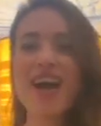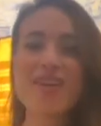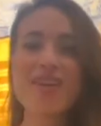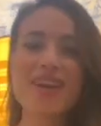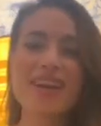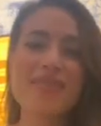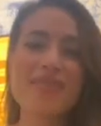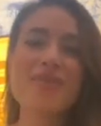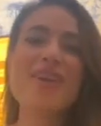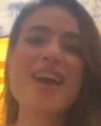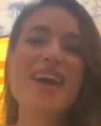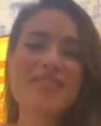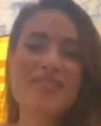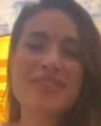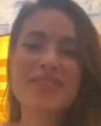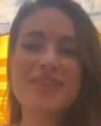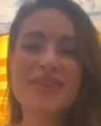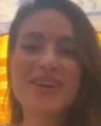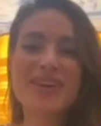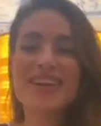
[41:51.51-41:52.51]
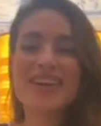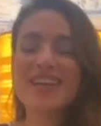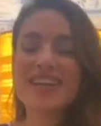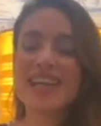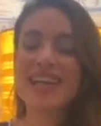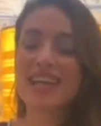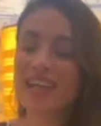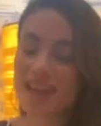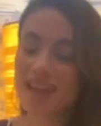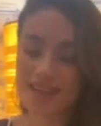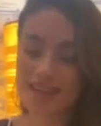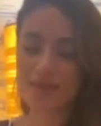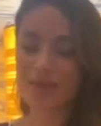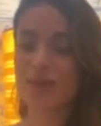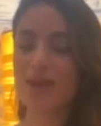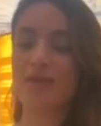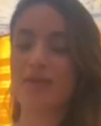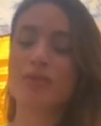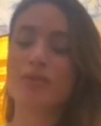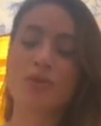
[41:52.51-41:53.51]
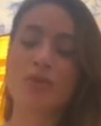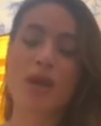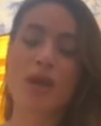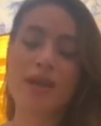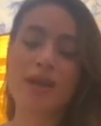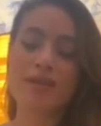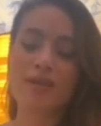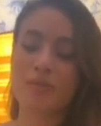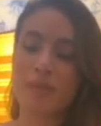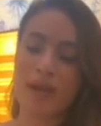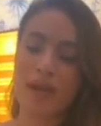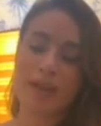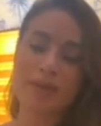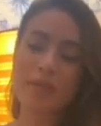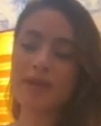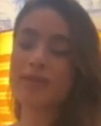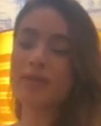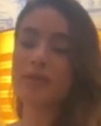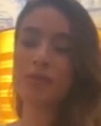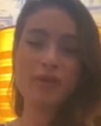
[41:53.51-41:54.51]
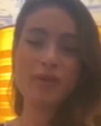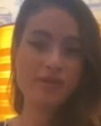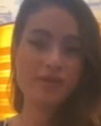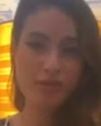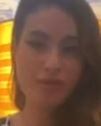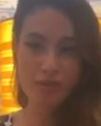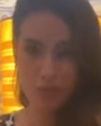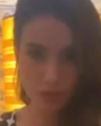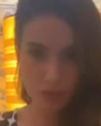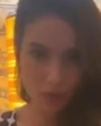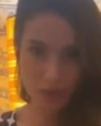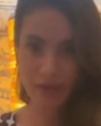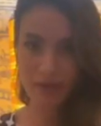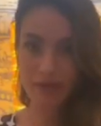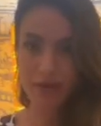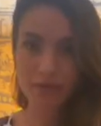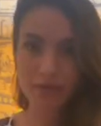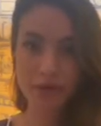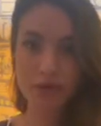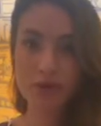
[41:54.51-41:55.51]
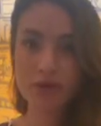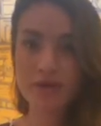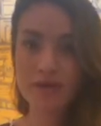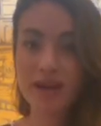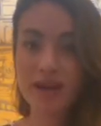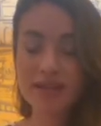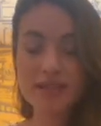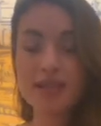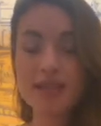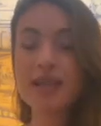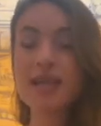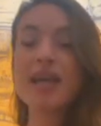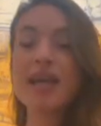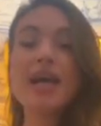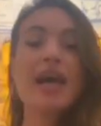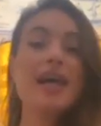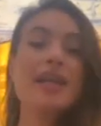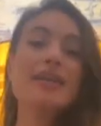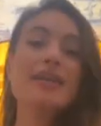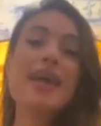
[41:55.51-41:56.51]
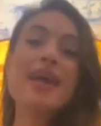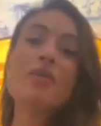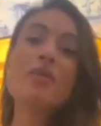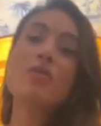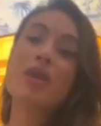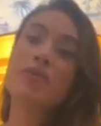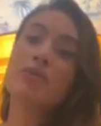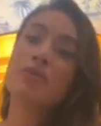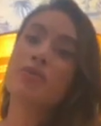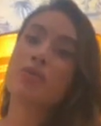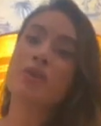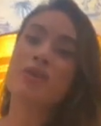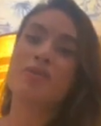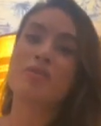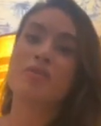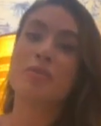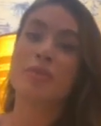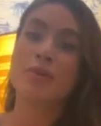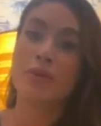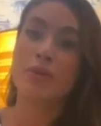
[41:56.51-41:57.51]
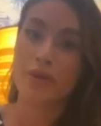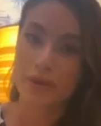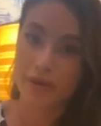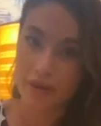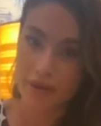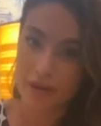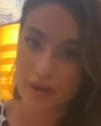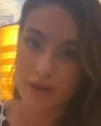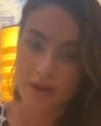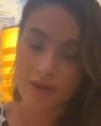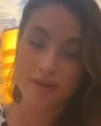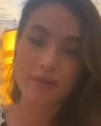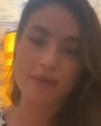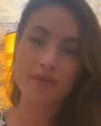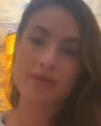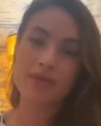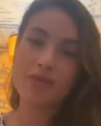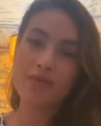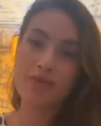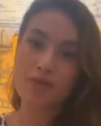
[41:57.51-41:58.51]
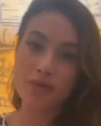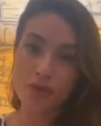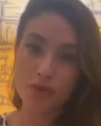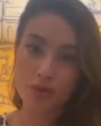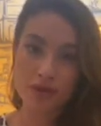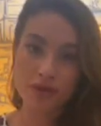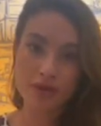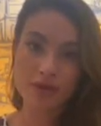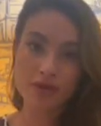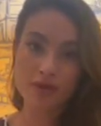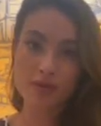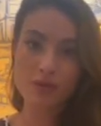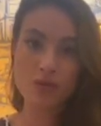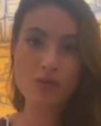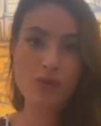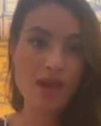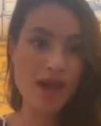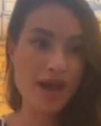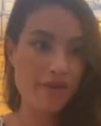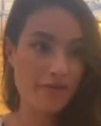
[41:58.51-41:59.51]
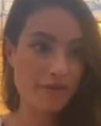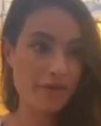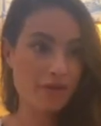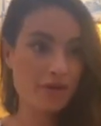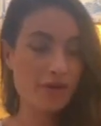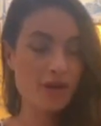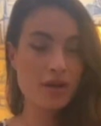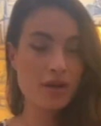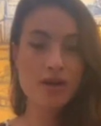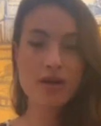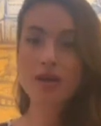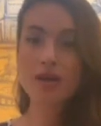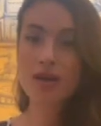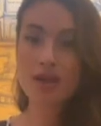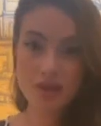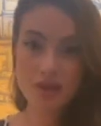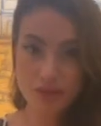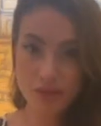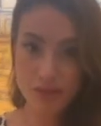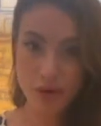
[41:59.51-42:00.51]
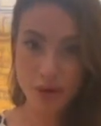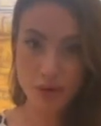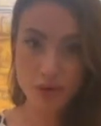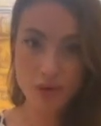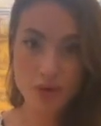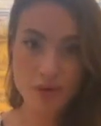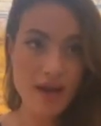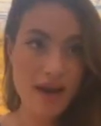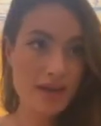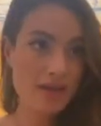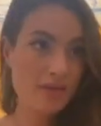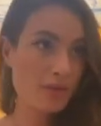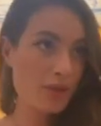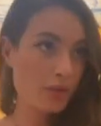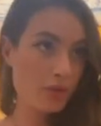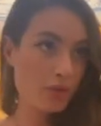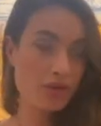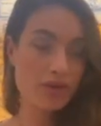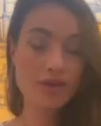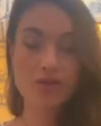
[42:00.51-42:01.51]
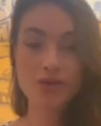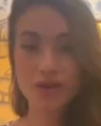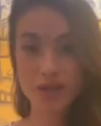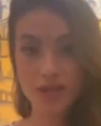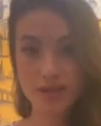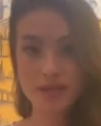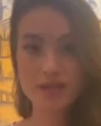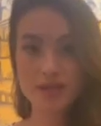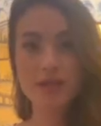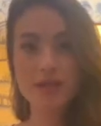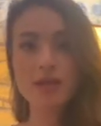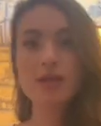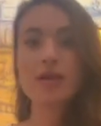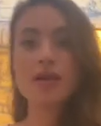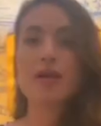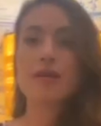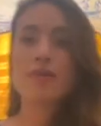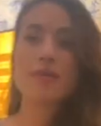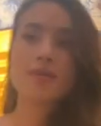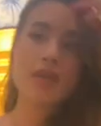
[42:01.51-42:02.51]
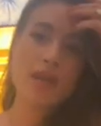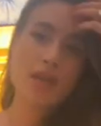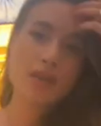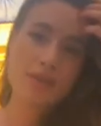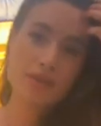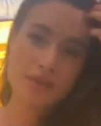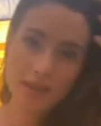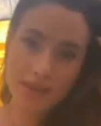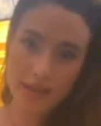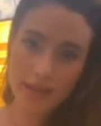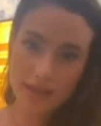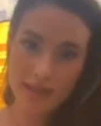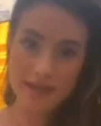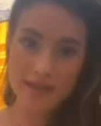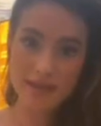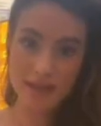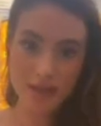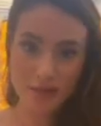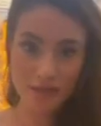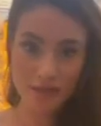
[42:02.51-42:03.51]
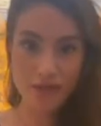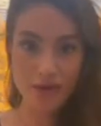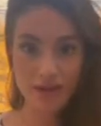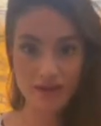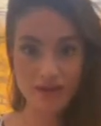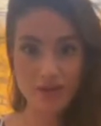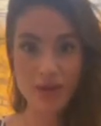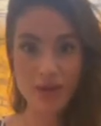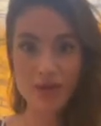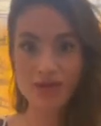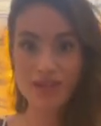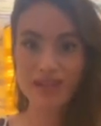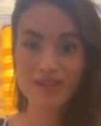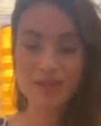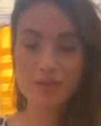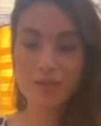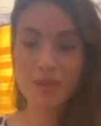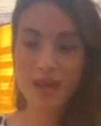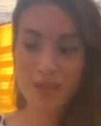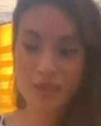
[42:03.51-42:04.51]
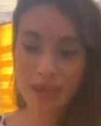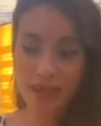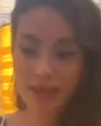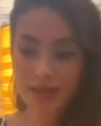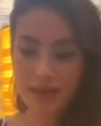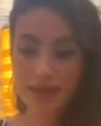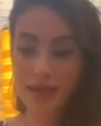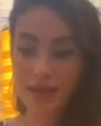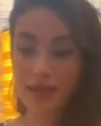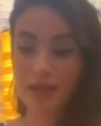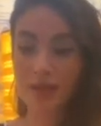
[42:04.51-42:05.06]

we have to experiment with the food we have in front of us, and then we have to explore the food we have in front of us between the trees. I think there is a difference, because experimenting, it